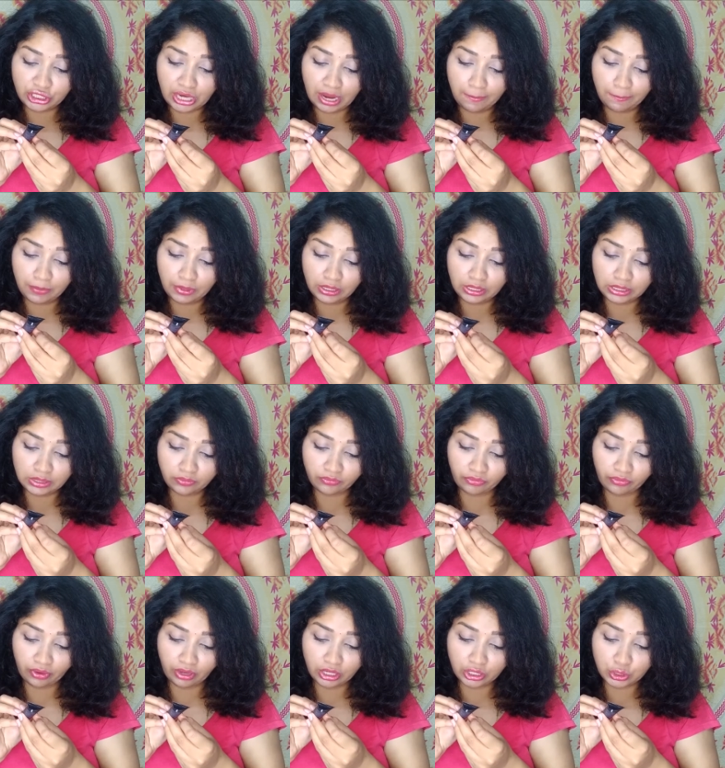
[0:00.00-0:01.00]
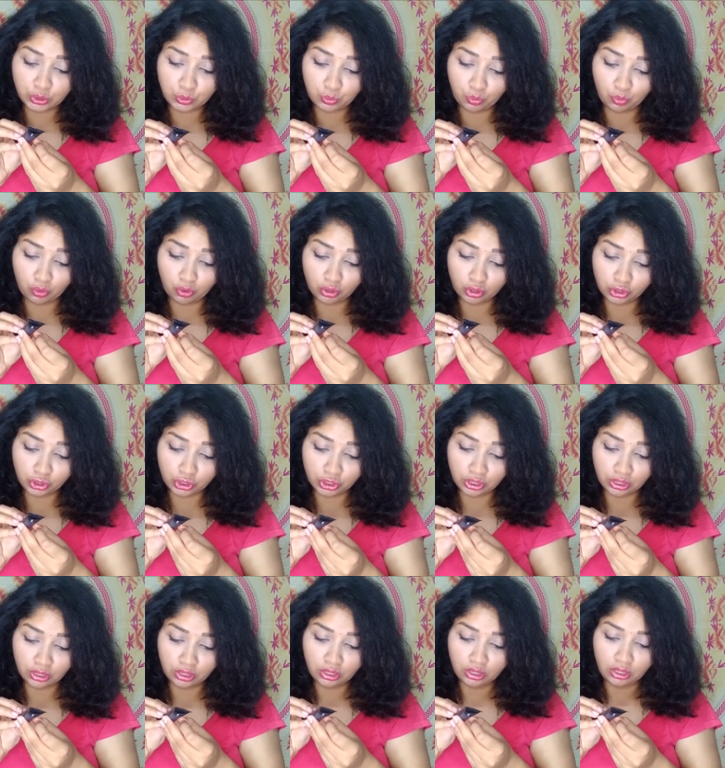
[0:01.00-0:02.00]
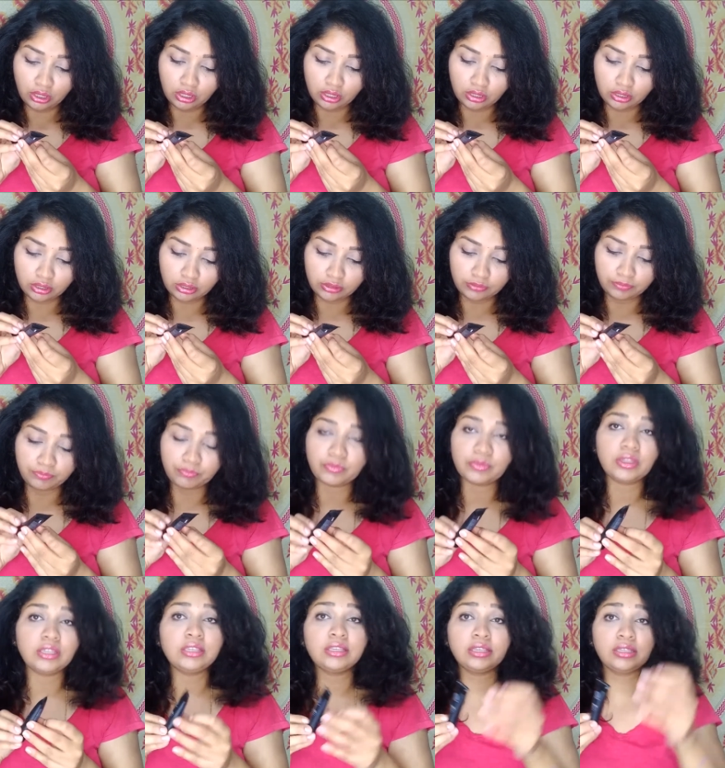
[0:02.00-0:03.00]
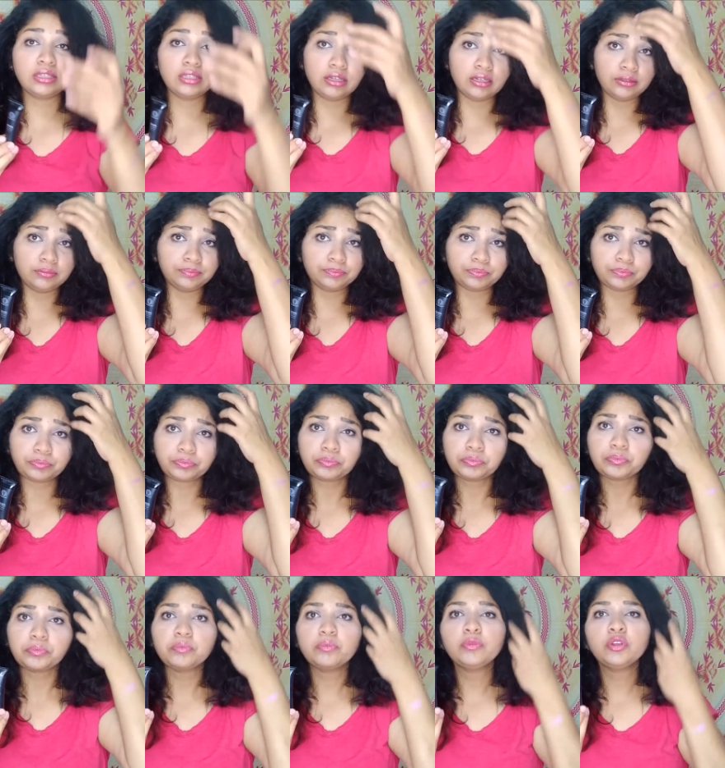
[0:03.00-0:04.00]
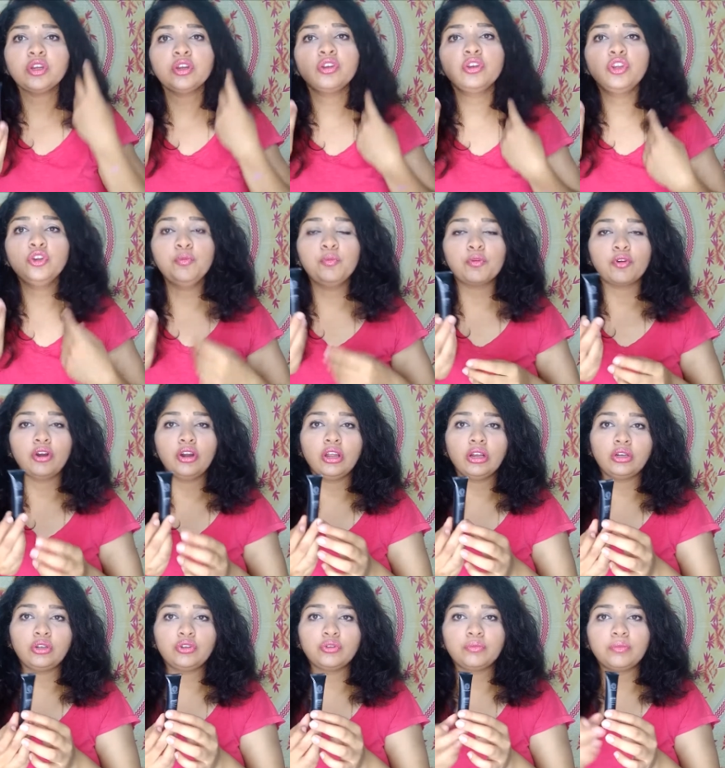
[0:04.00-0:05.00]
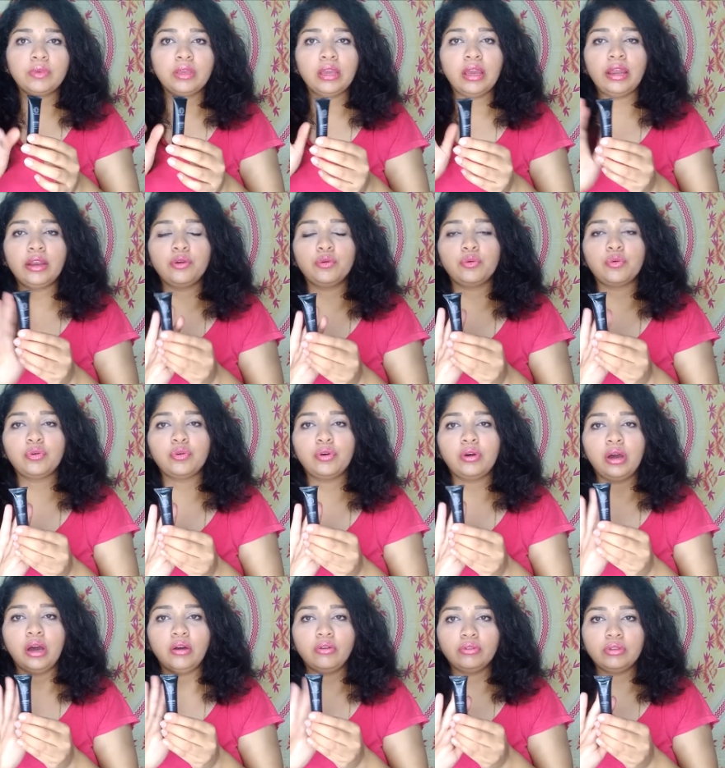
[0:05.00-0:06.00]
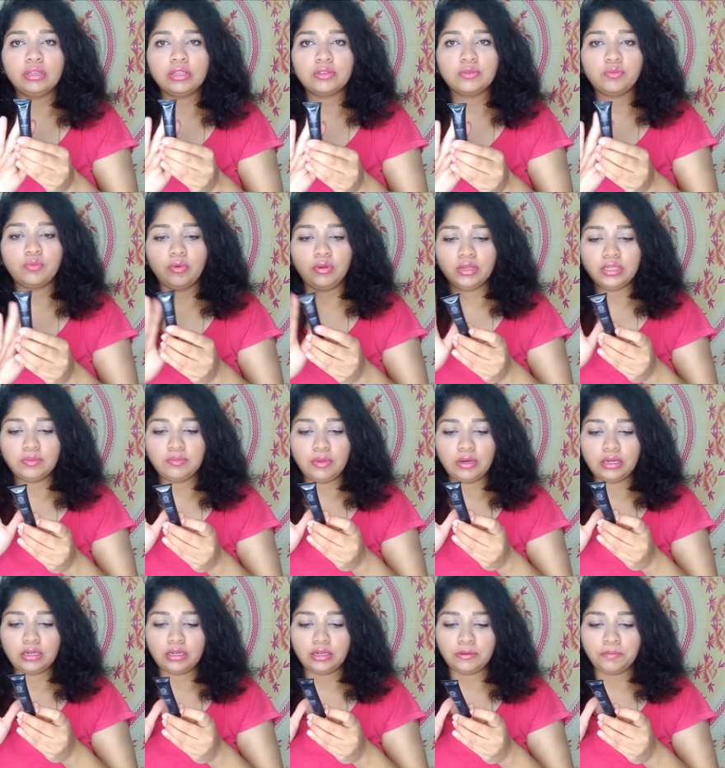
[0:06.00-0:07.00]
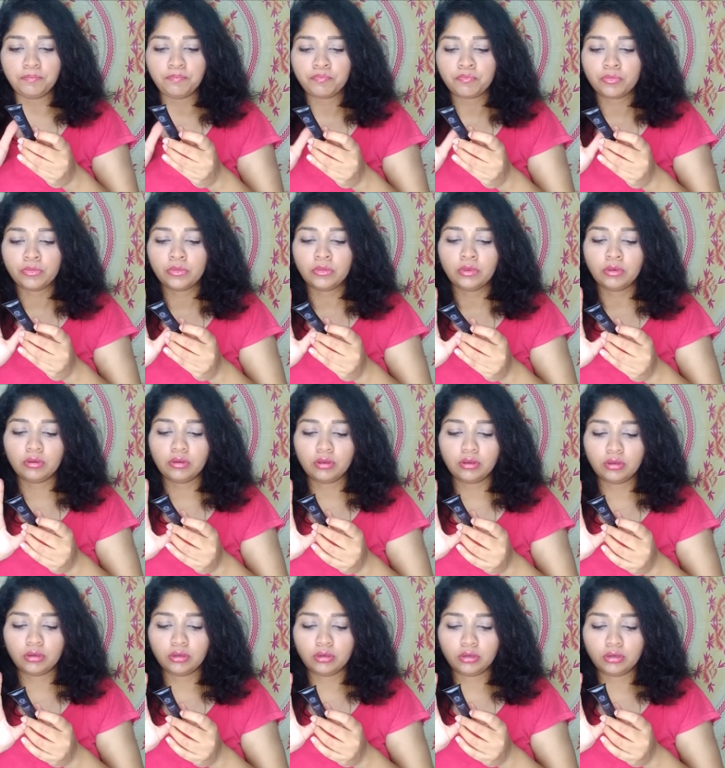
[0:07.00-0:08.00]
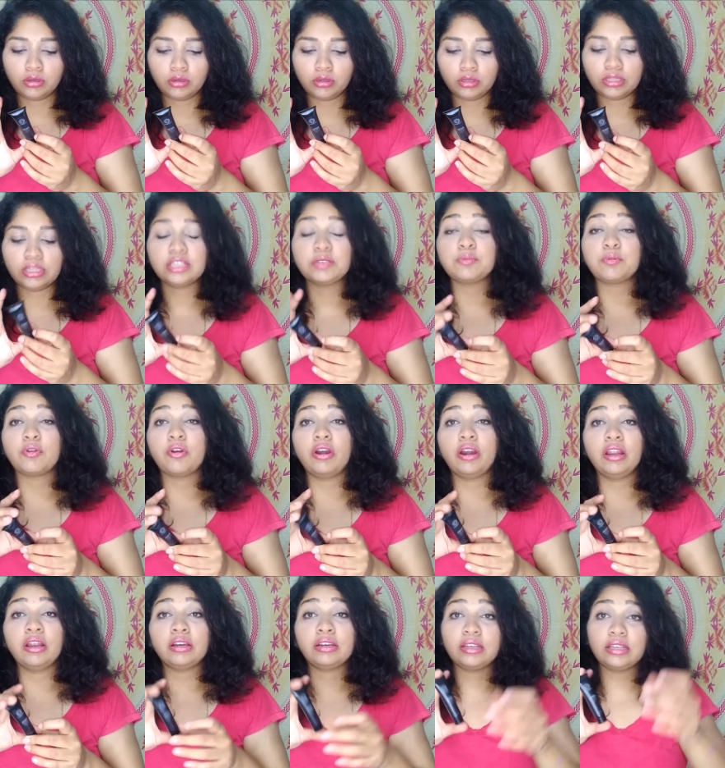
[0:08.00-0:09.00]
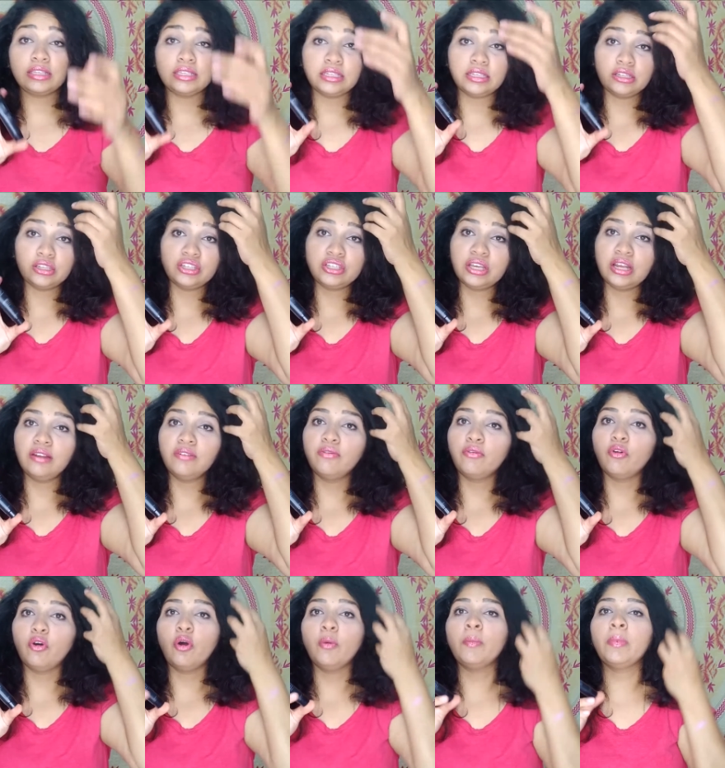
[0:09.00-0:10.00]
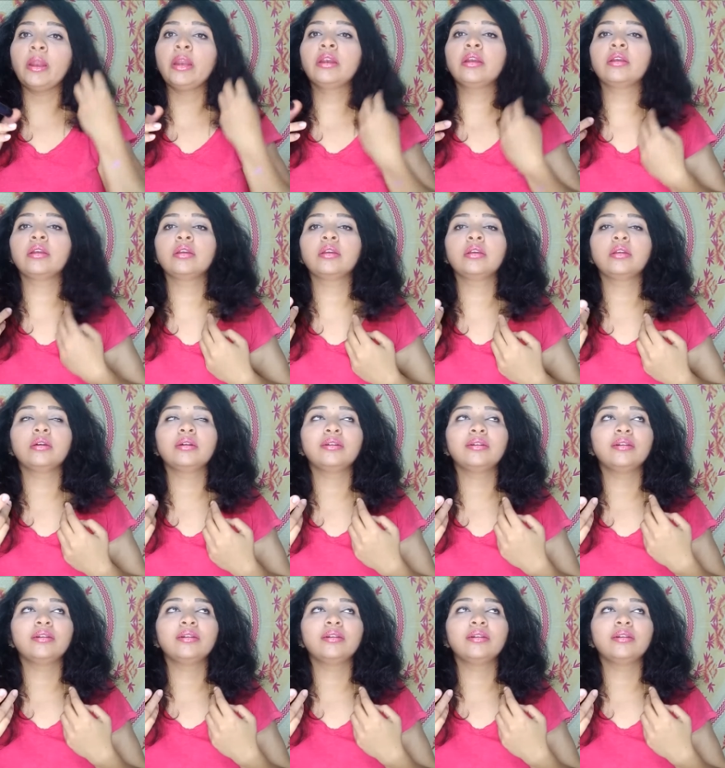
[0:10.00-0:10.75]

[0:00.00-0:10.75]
Japanese face wash. This is the new product to me. I don't know how this works, but this product is in a gel form, and